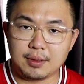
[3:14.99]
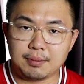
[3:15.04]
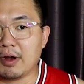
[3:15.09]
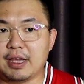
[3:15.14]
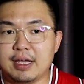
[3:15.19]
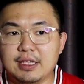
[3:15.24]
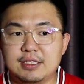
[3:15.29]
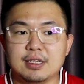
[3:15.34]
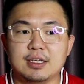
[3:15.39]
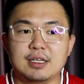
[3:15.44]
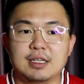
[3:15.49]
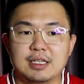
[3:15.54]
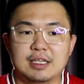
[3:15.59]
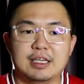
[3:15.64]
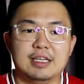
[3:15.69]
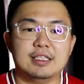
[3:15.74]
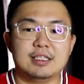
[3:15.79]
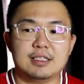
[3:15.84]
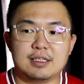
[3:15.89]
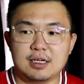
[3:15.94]
Right? Isn't it
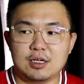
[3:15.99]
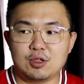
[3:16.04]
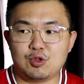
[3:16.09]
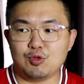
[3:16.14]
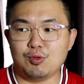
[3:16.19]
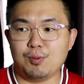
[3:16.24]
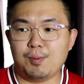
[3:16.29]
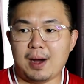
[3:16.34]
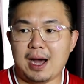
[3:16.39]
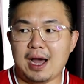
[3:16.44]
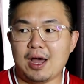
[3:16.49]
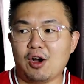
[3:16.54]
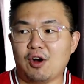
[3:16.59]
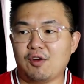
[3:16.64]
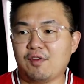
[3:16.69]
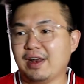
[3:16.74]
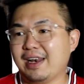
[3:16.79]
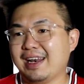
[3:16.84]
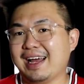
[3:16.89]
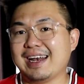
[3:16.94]
easier to buy
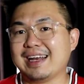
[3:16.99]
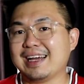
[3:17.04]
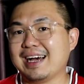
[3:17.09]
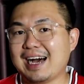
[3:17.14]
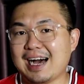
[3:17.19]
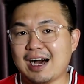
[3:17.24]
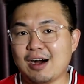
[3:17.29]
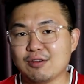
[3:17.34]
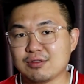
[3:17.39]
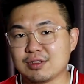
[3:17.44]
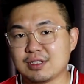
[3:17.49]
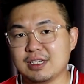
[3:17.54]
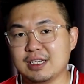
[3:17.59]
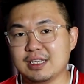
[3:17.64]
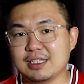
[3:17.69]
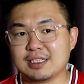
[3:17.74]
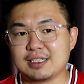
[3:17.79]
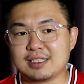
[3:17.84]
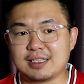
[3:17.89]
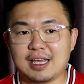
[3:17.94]
off another house
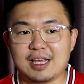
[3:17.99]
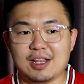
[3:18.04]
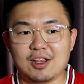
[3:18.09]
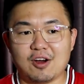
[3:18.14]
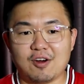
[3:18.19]
instead